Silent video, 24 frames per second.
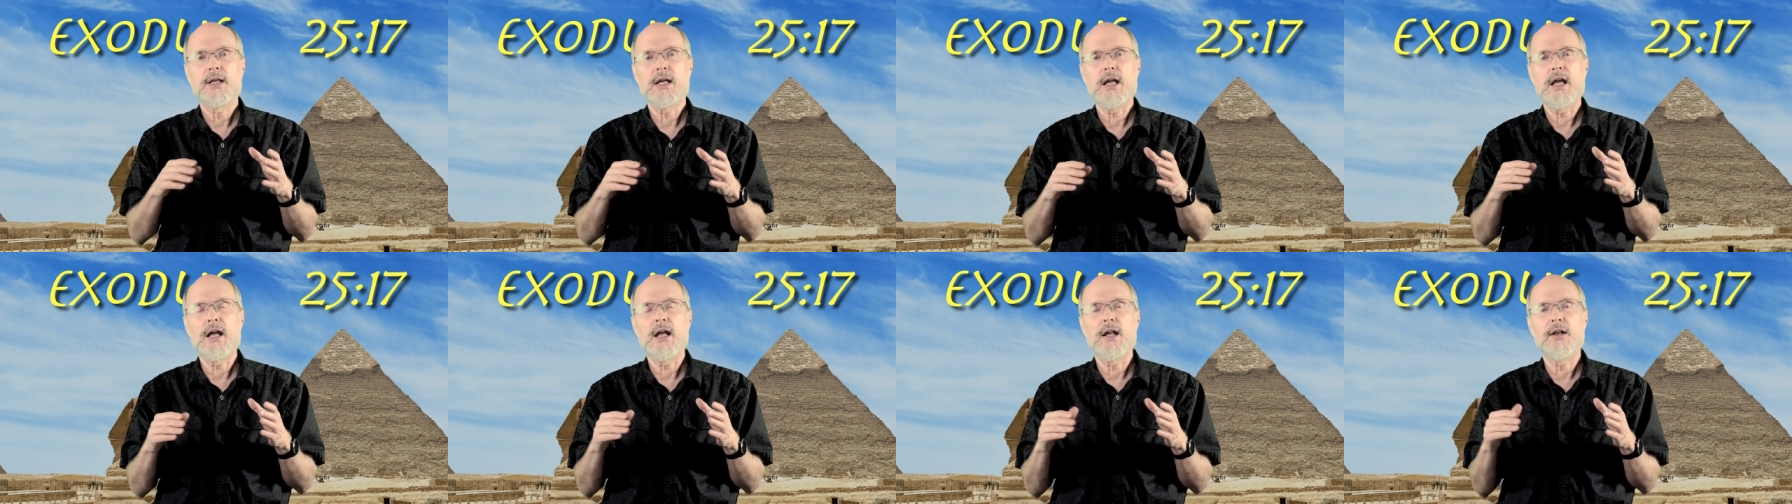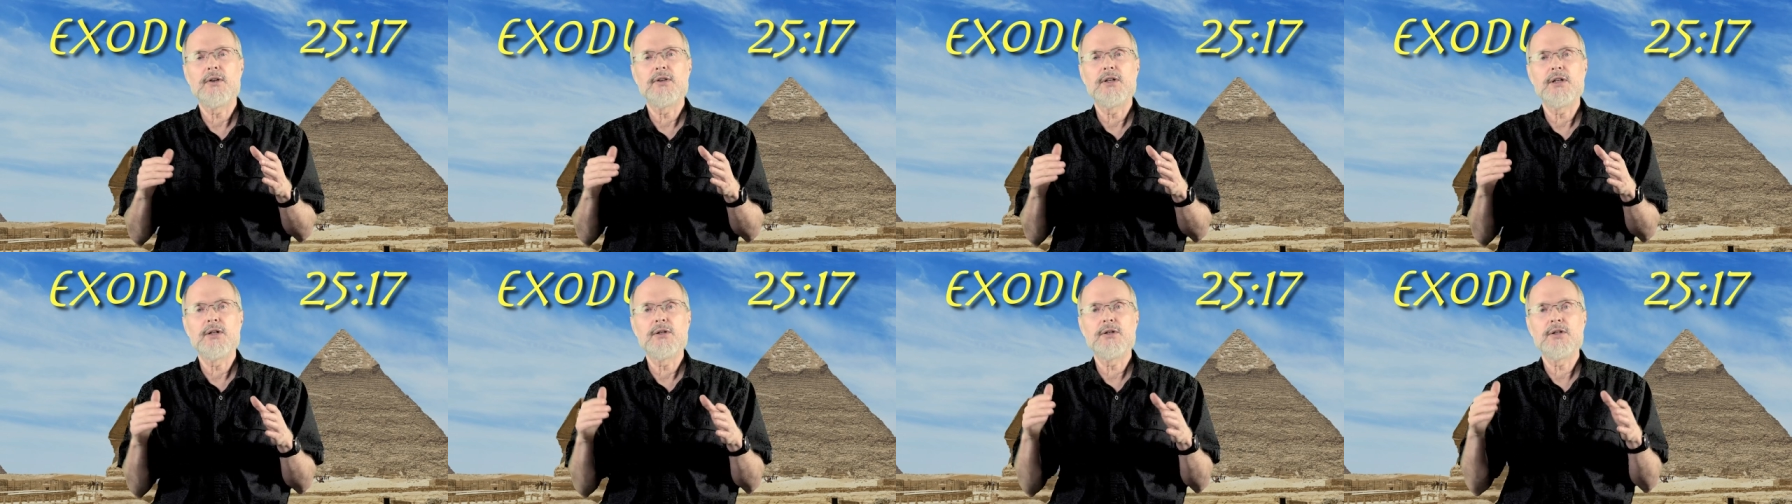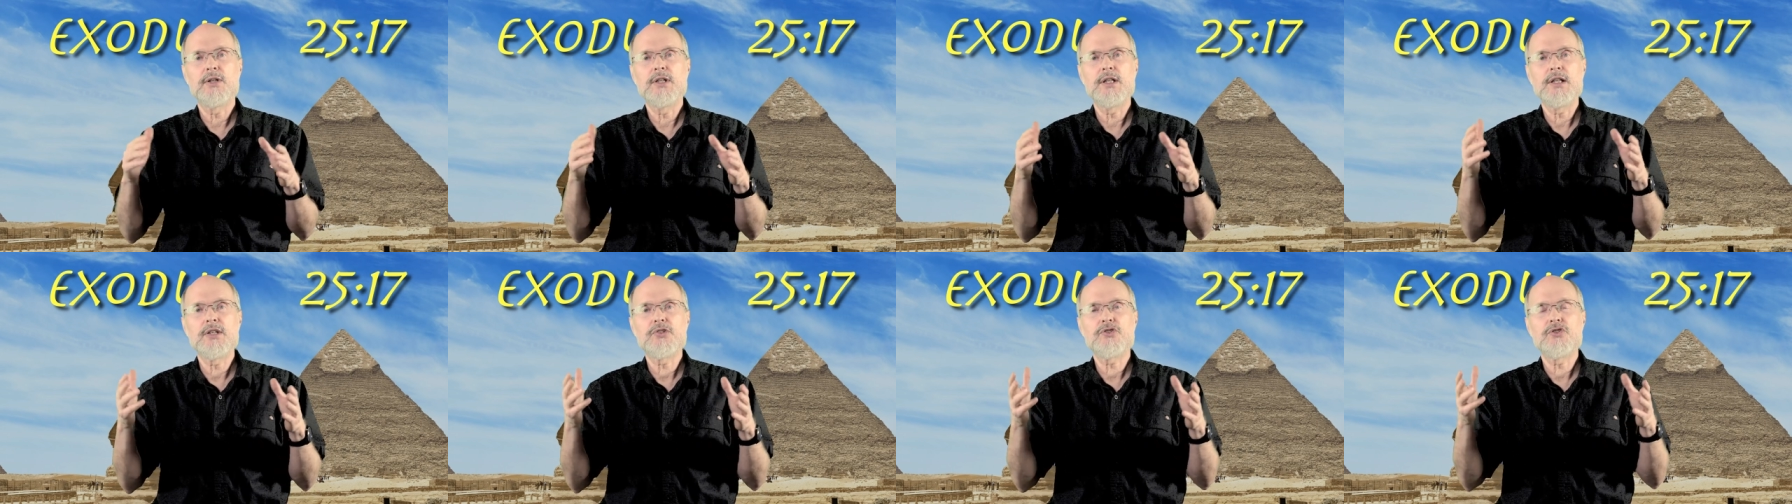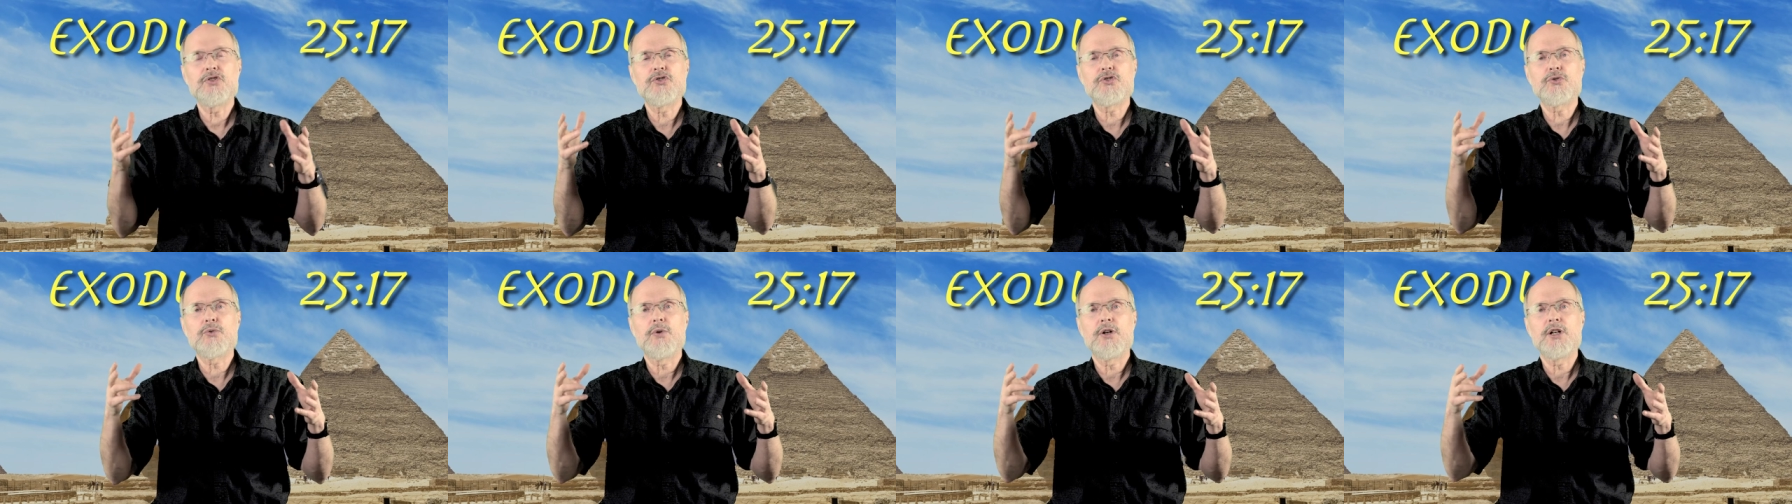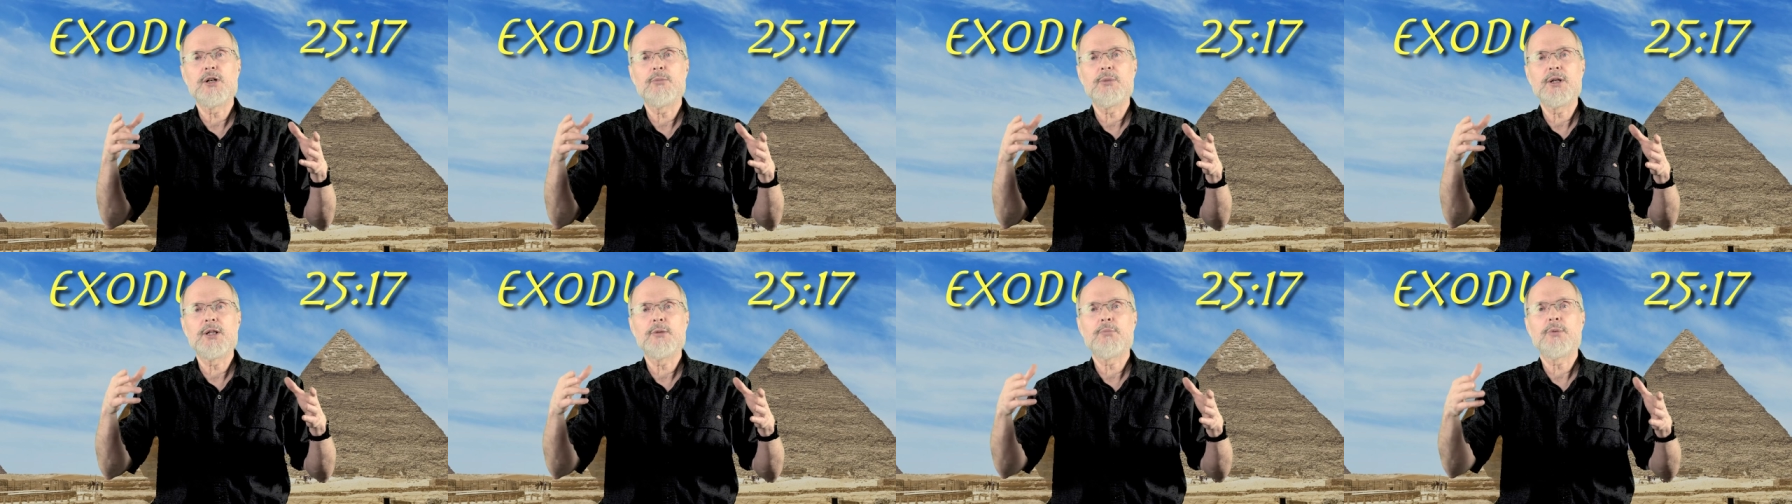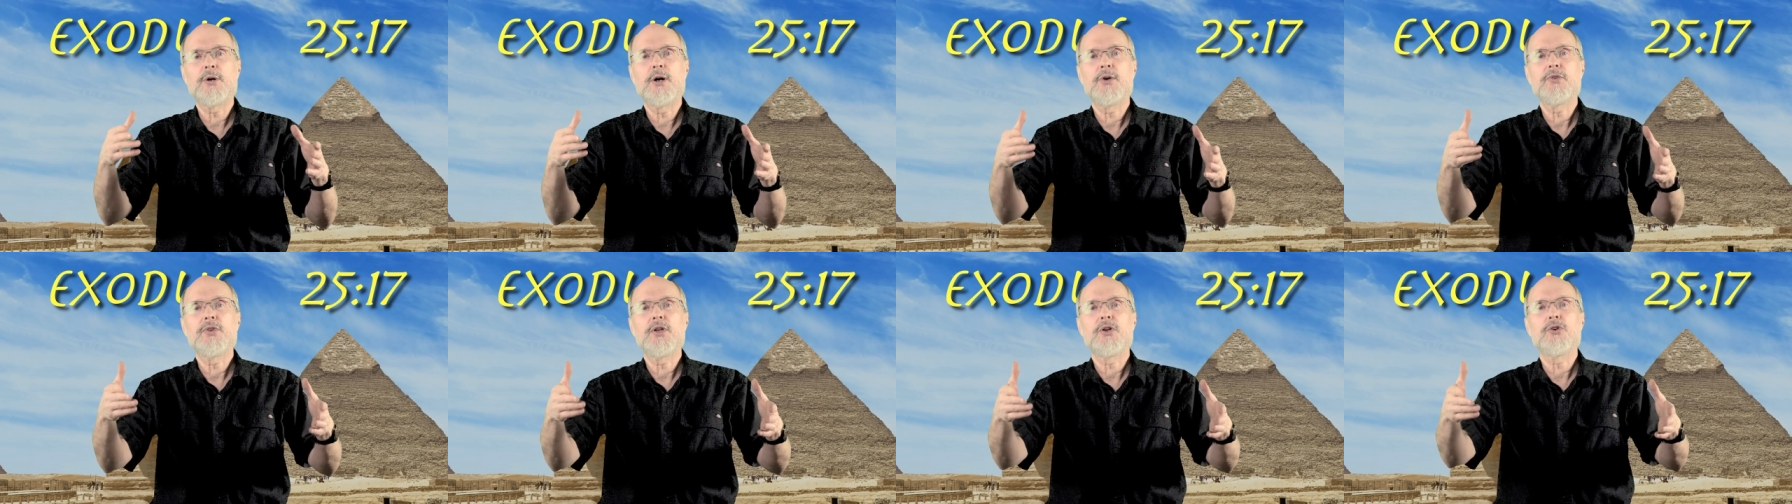and then this is going to be the
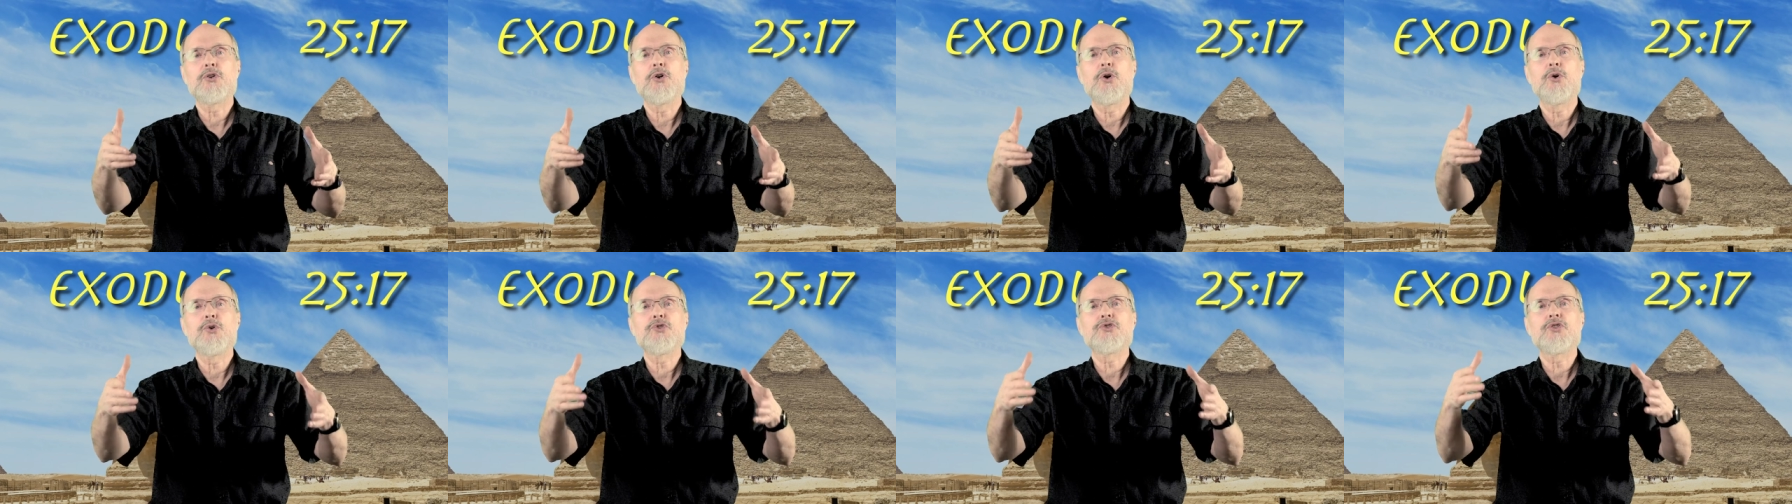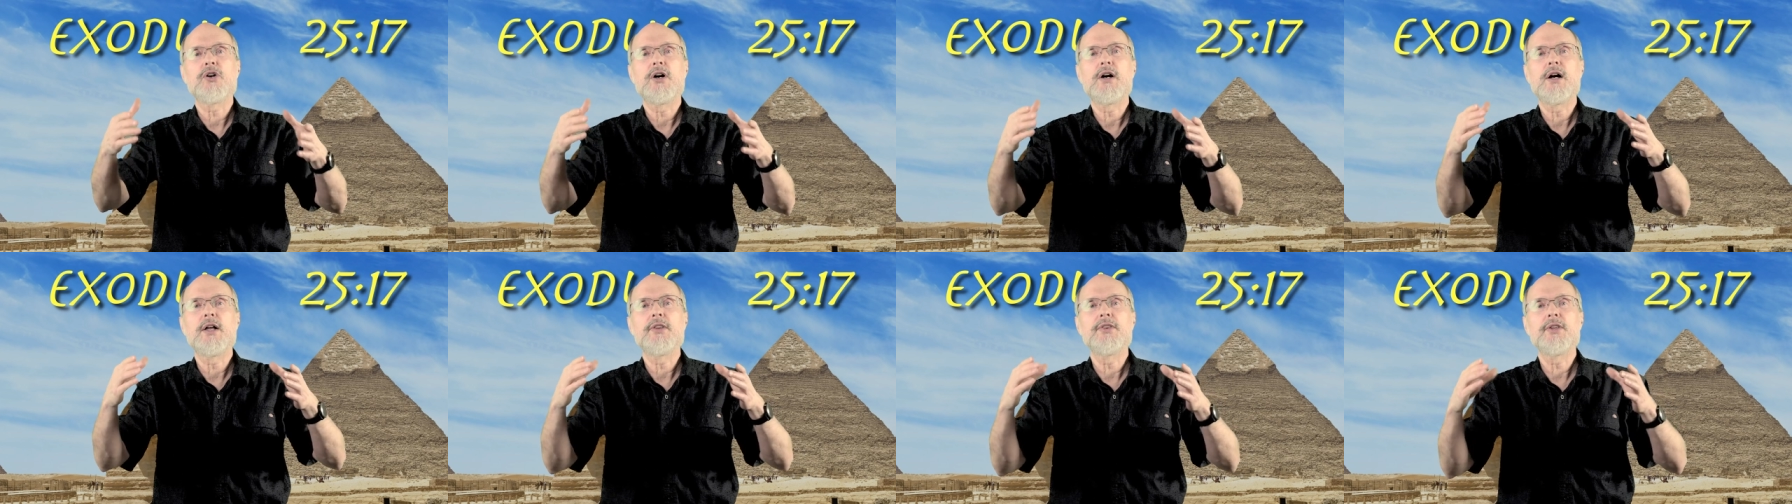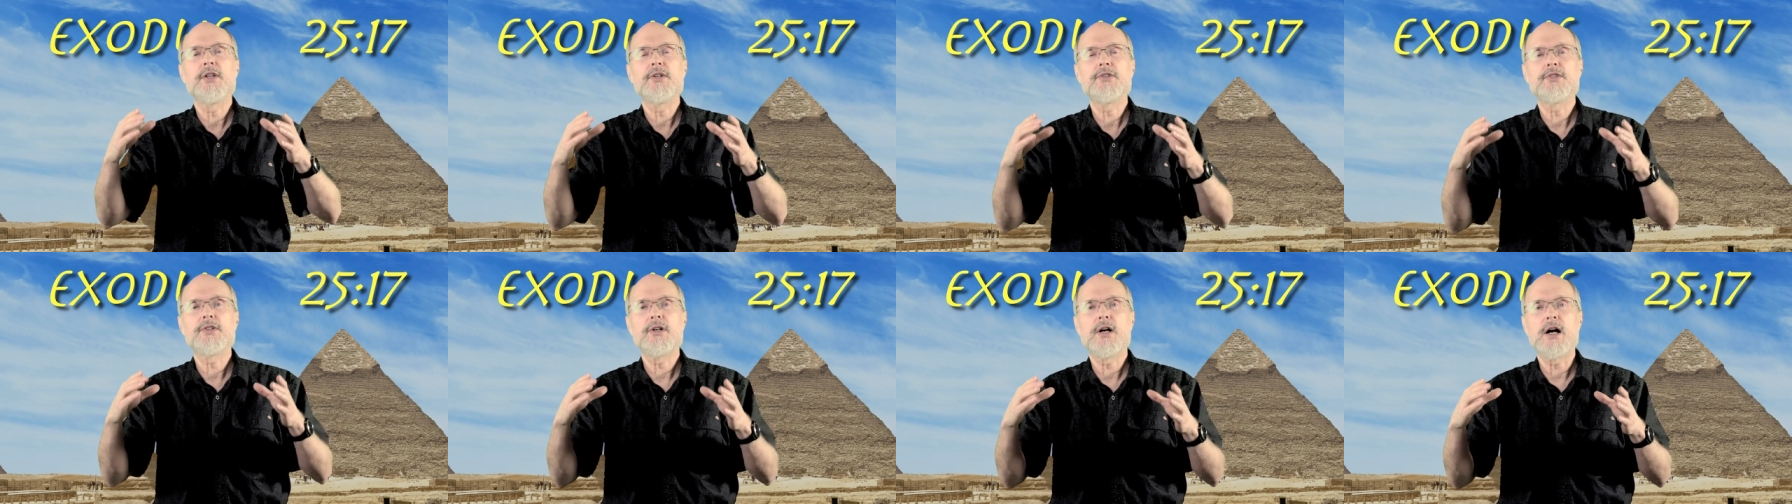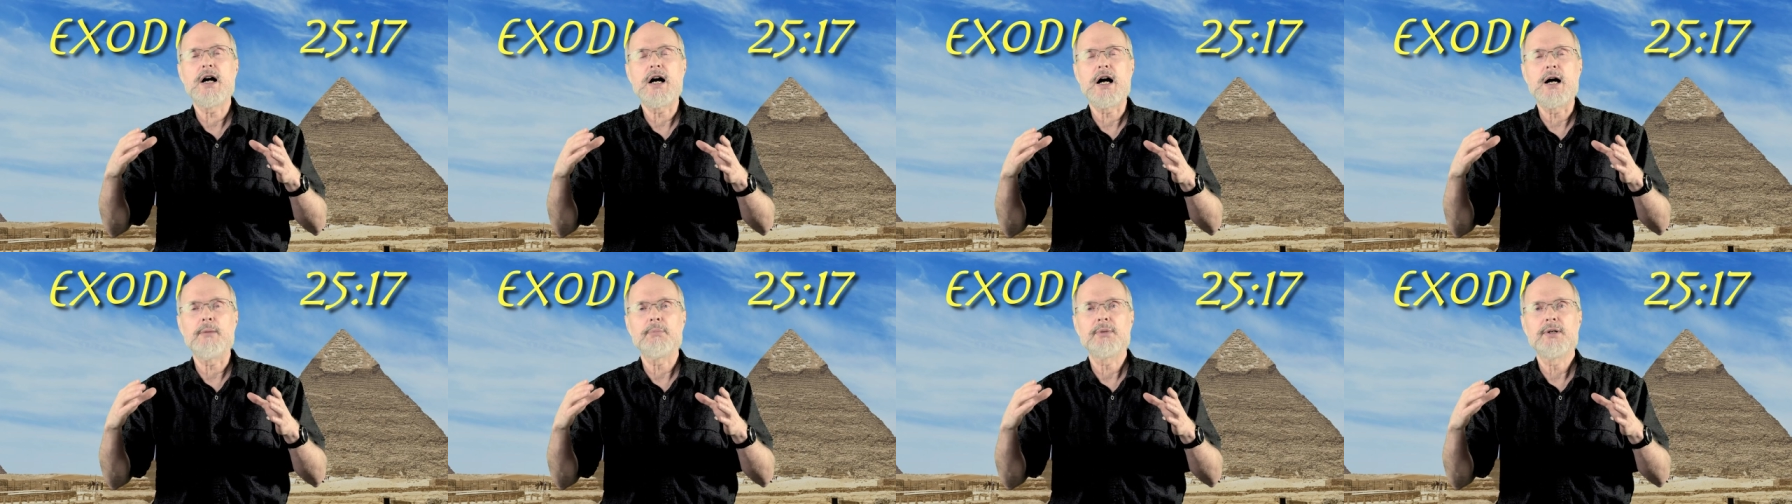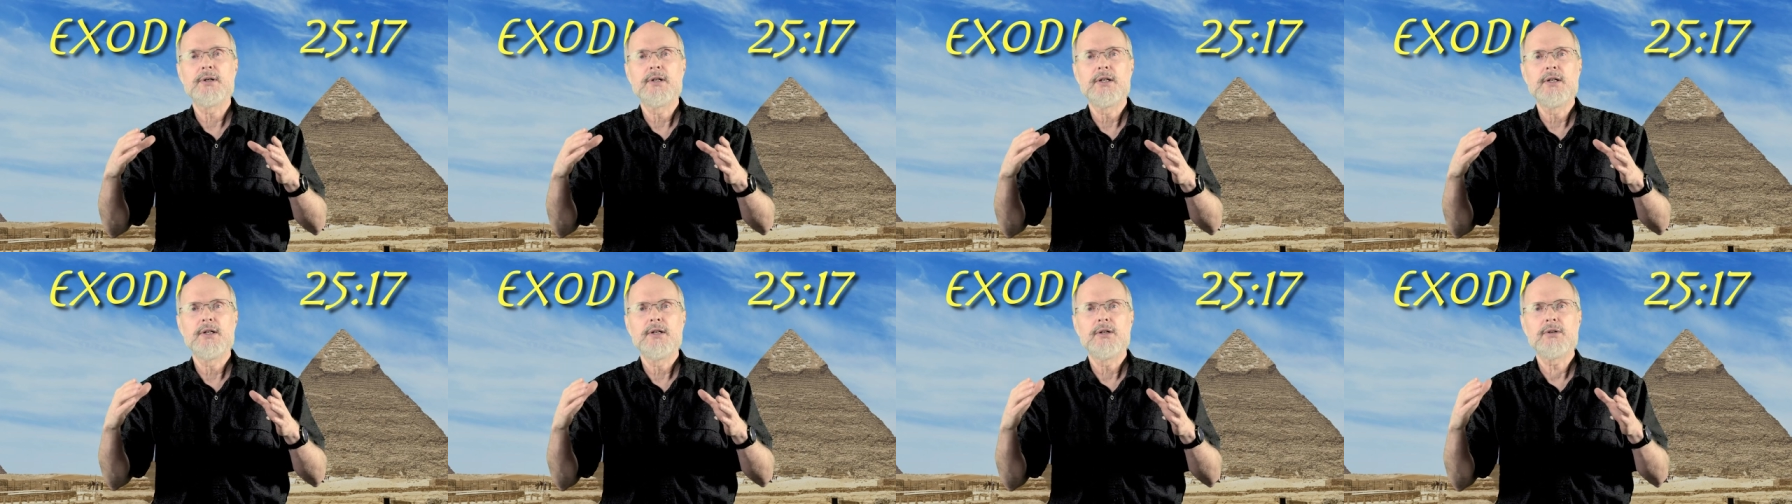part that goes on the top.